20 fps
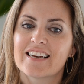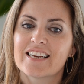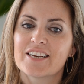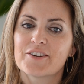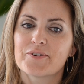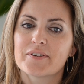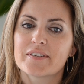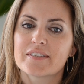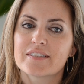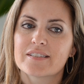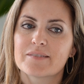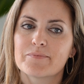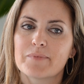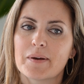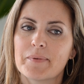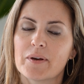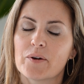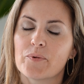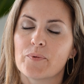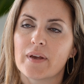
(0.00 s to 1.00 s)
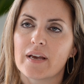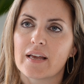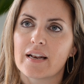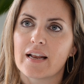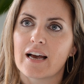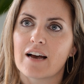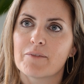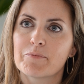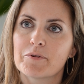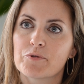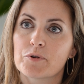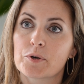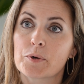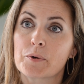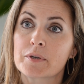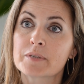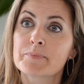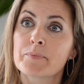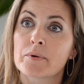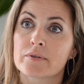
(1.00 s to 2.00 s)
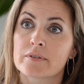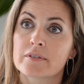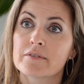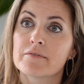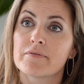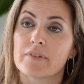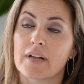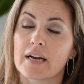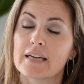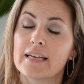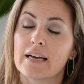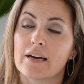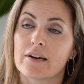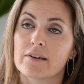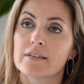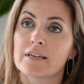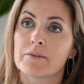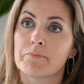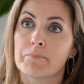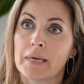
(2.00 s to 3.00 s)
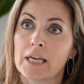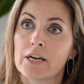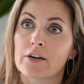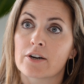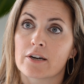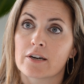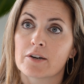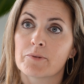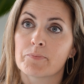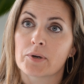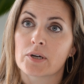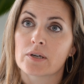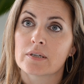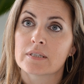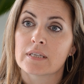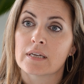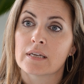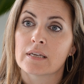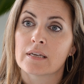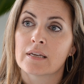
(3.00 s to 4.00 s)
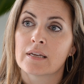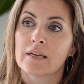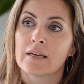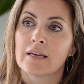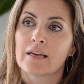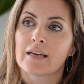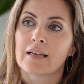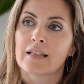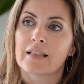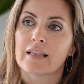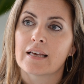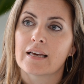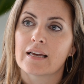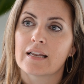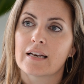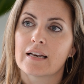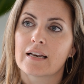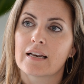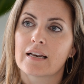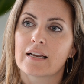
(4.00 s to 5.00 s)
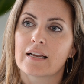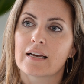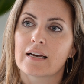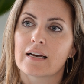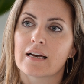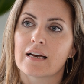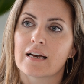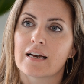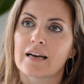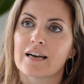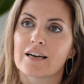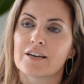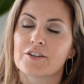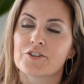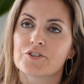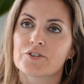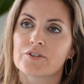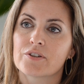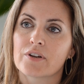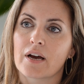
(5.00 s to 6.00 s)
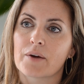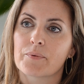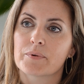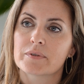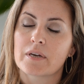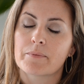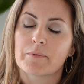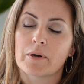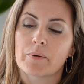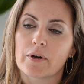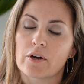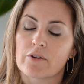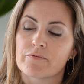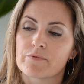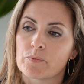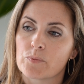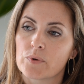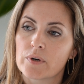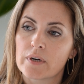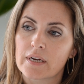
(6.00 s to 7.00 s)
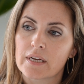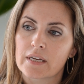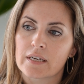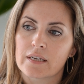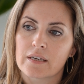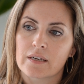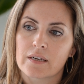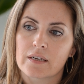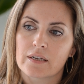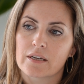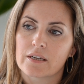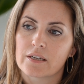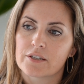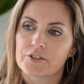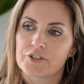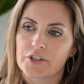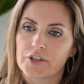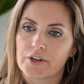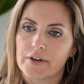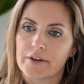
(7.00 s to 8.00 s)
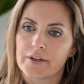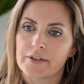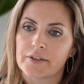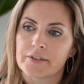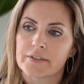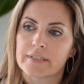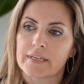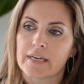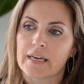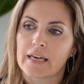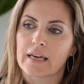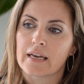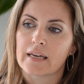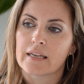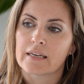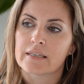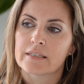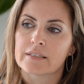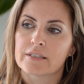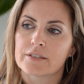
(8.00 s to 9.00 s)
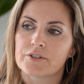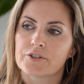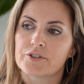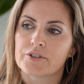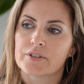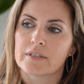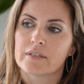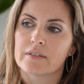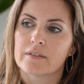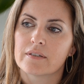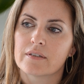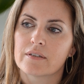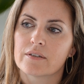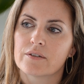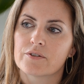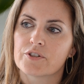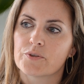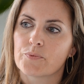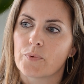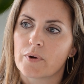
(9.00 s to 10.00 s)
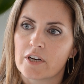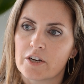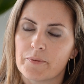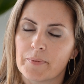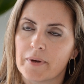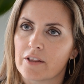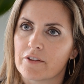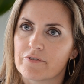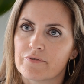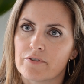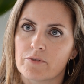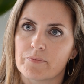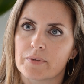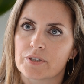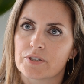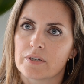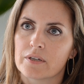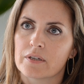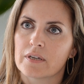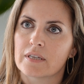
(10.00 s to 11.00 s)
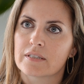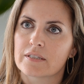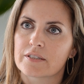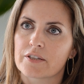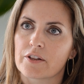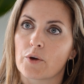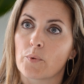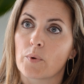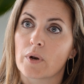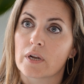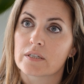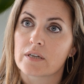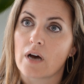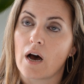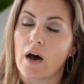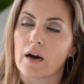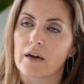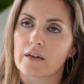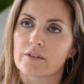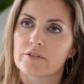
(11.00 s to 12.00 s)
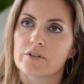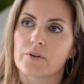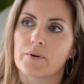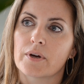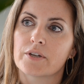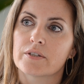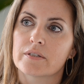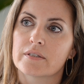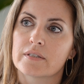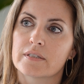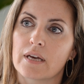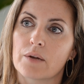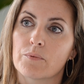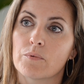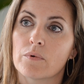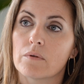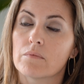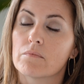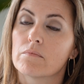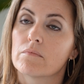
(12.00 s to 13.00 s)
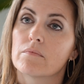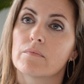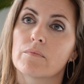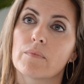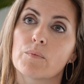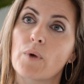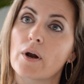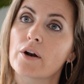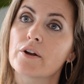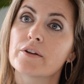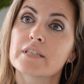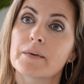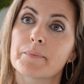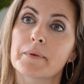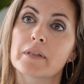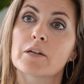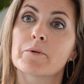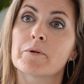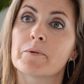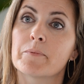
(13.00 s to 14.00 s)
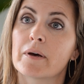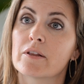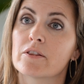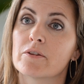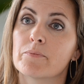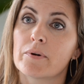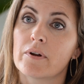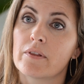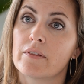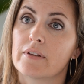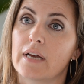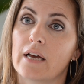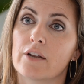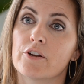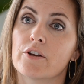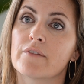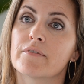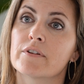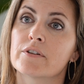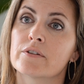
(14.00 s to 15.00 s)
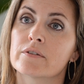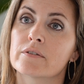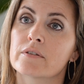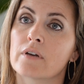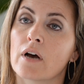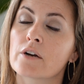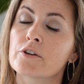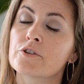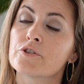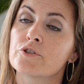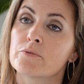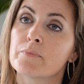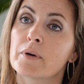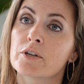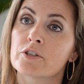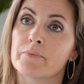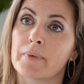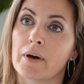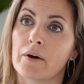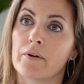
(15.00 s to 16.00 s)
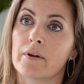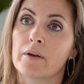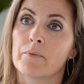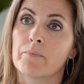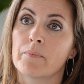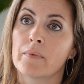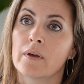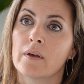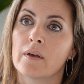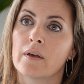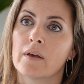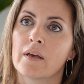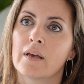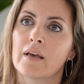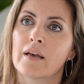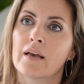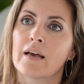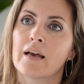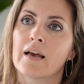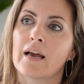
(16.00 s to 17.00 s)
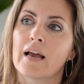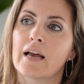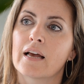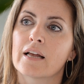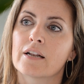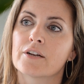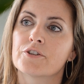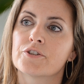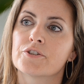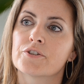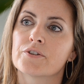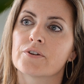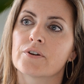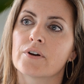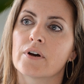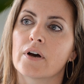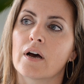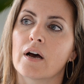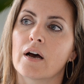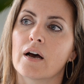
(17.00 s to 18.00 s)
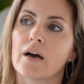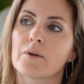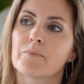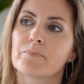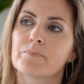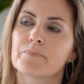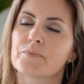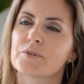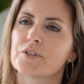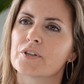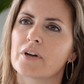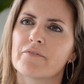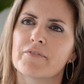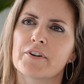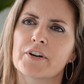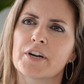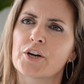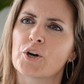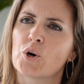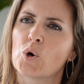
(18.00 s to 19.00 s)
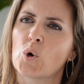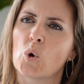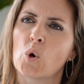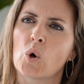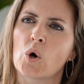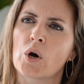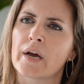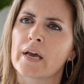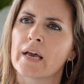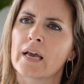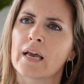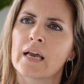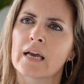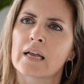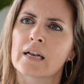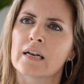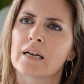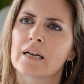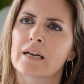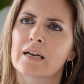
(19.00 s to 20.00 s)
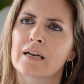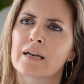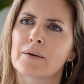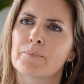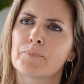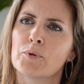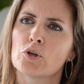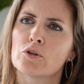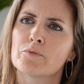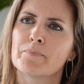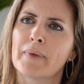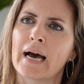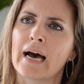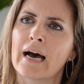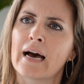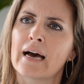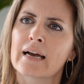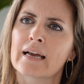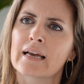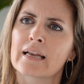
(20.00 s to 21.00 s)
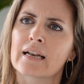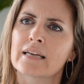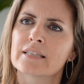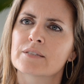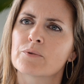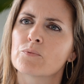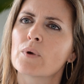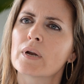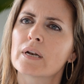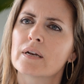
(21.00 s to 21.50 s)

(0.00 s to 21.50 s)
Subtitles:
It was maybe a week and a half before we were supposed to fly down and meet her in person that I was on my way home from work, and she called, and she wanted to be on the phone, but she didn't necessarily want to talk. And so I just said, well, why don't you tell me a little bit about the birth dad? You haven't talked too much about him. And she got very coy and pulled back, and I said,